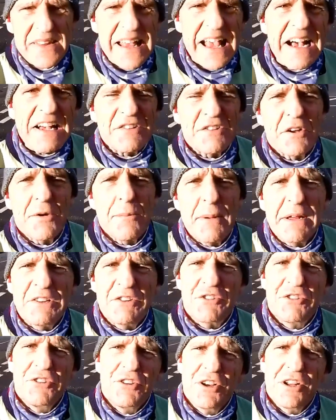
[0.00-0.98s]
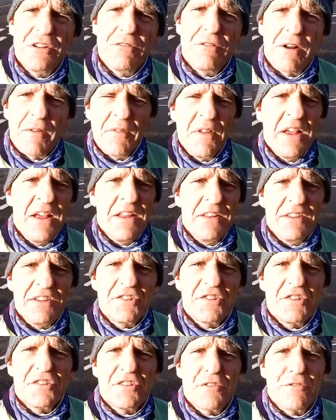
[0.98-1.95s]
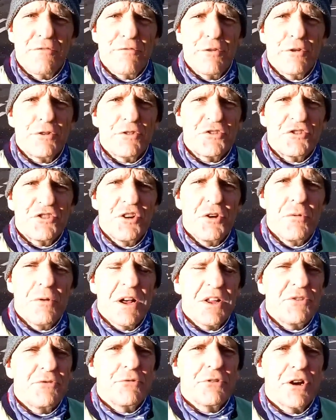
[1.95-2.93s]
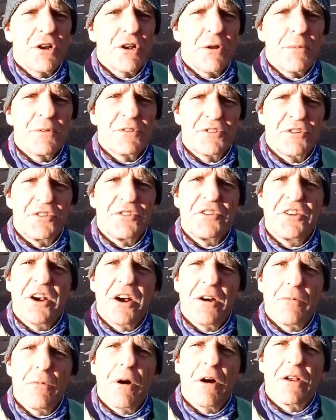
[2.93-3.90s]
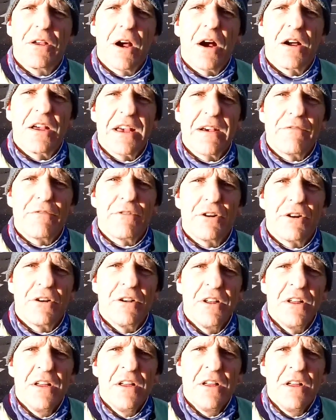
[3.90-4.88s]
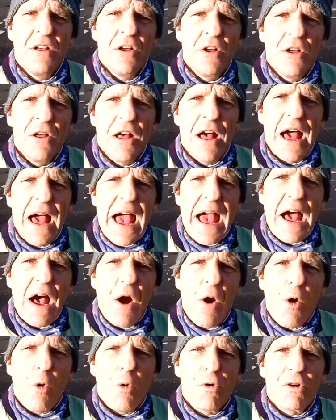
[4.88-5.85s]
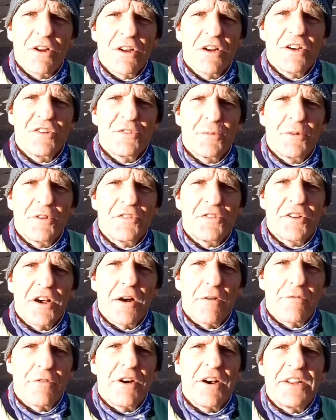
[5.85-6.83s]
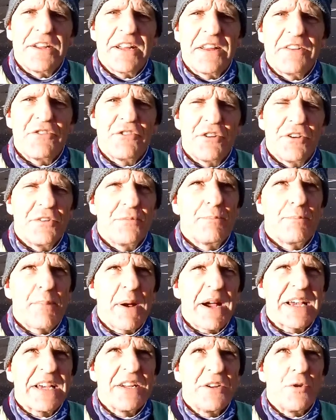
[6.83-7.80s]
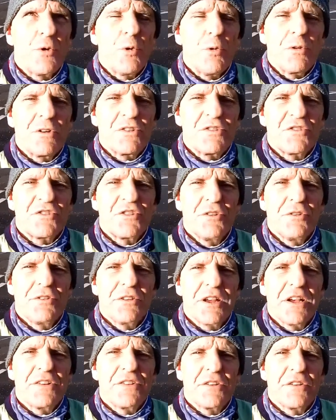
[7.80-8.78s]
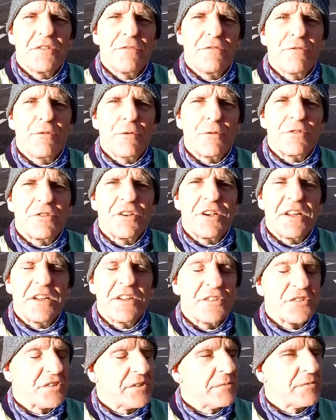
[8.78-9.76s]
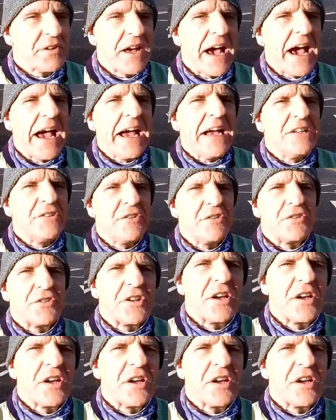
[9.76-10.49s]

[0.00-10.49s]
as I mentioned earlier on, this is the first 200-kilometre DIY I ever organised myself and entered back in August 2014. It seems ages